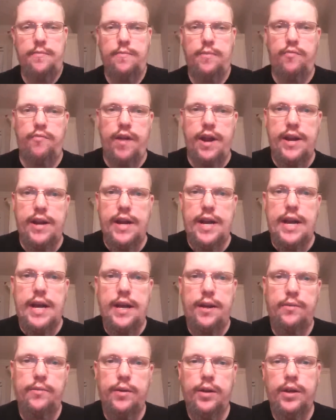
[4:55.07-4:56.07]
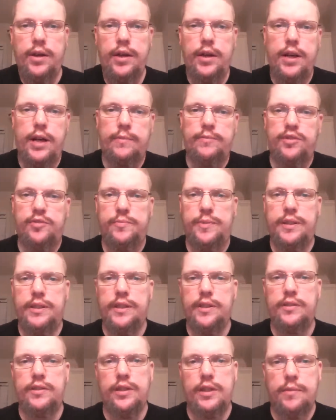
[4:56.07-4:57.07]
But right now, I'm
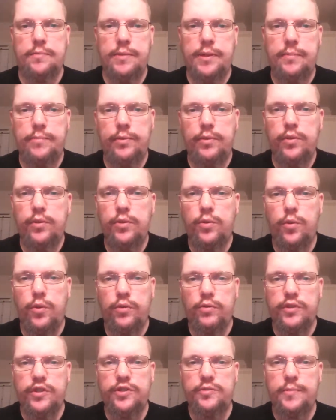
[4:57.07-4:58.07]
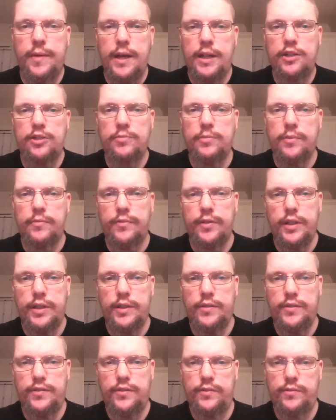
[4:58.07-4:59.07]
speaking to the people who are responsible for
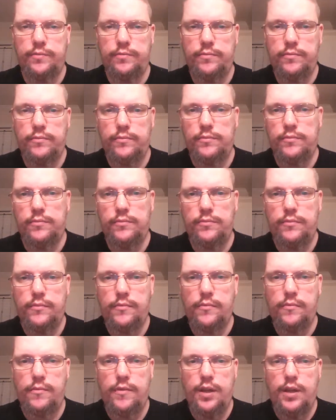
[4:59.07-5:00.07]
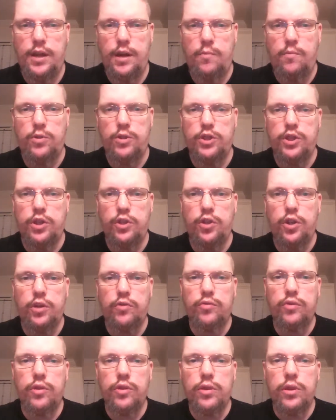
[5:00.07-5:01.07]
this. I want you to
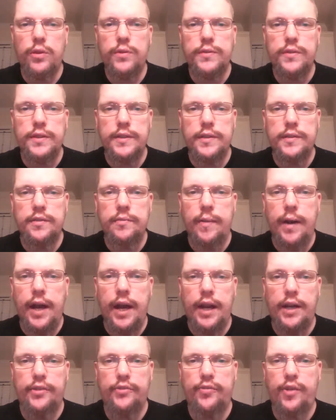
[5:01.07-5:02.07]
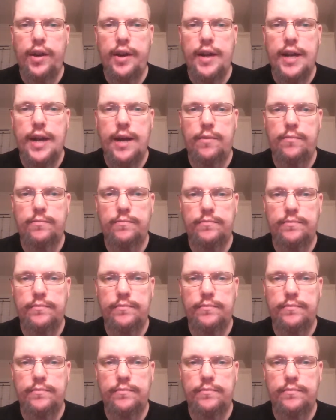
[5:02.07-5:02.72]
look real closely into my eyes right now.